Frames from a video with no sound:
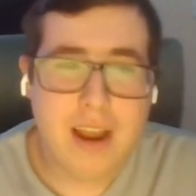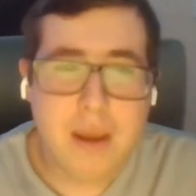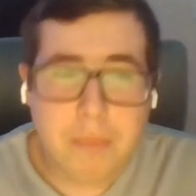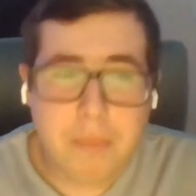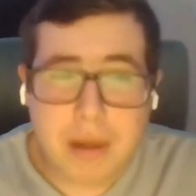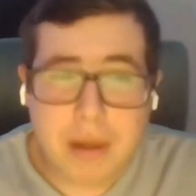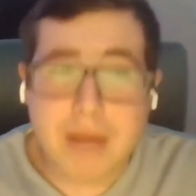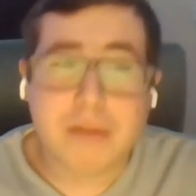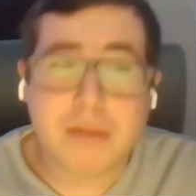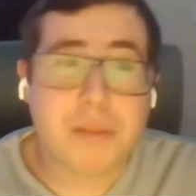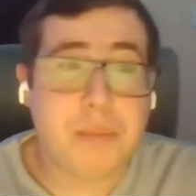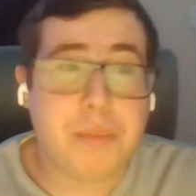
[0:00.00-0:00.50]

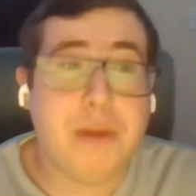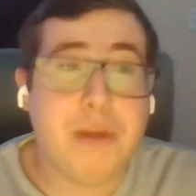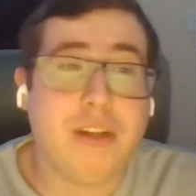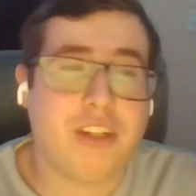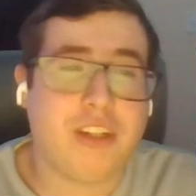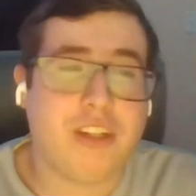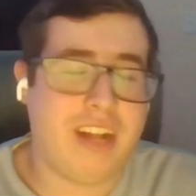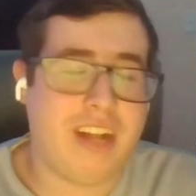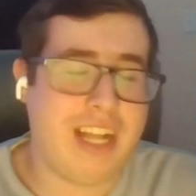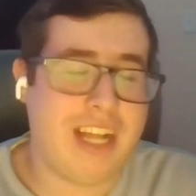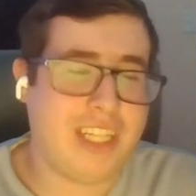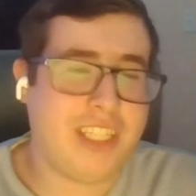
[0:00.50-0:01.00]
But he was
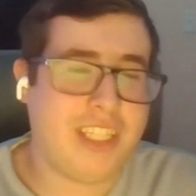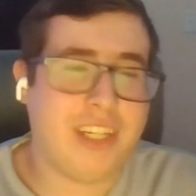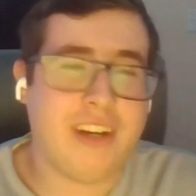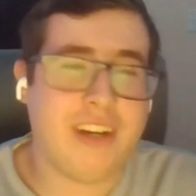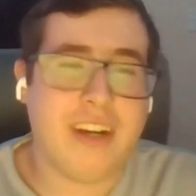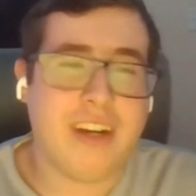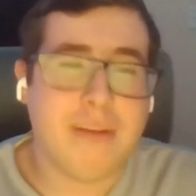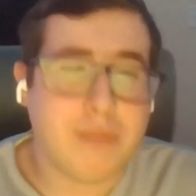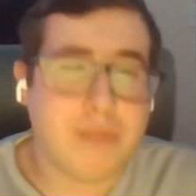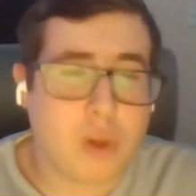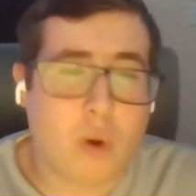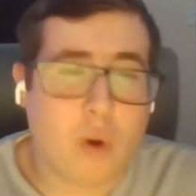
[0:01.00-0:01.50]
putrid last year.
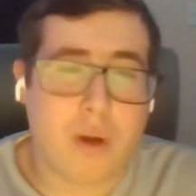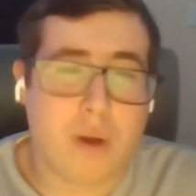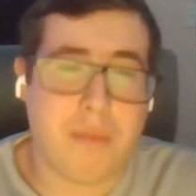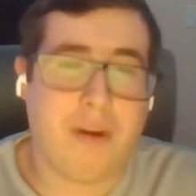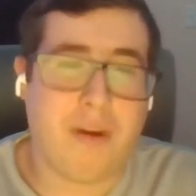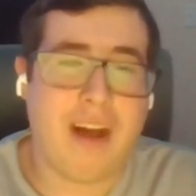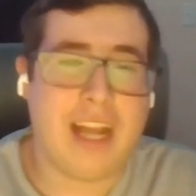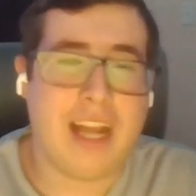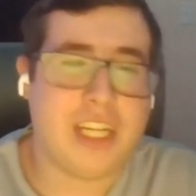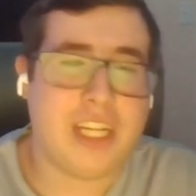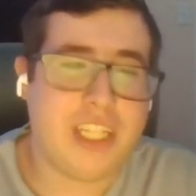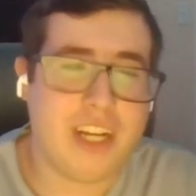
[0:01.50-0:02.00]
He was horrible
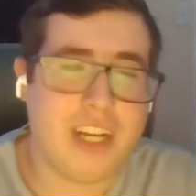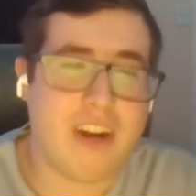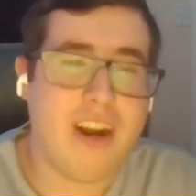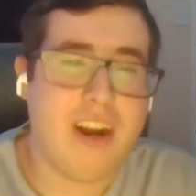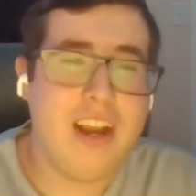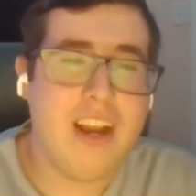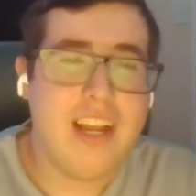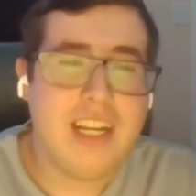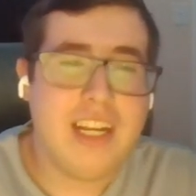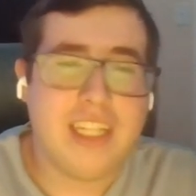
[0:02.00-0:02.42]
last year.